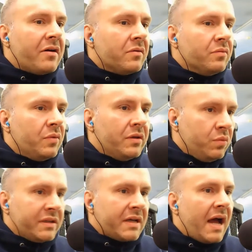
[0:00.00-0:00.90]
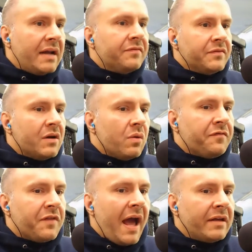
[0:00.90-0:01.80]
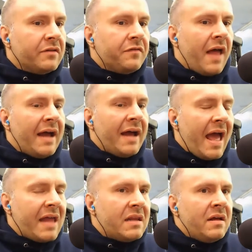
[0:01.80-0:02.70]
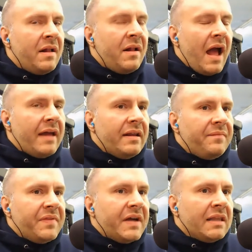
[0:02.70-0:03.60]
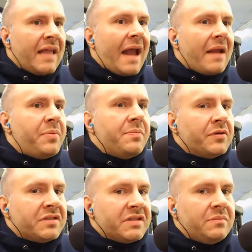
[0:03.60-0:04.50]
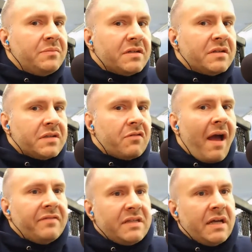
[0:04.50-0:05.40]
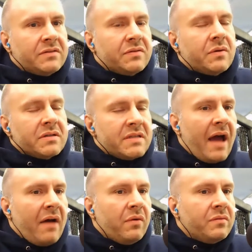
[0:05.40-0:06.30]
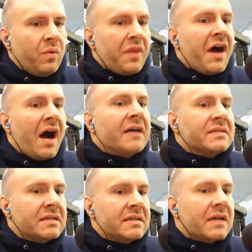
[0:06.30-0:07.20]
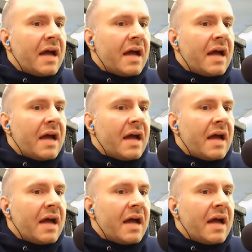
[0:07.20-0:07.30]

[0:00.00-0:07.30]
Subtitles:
what kind of, you know, what flag you fly. And a lot of people seem to gravitate towards that with us as a kind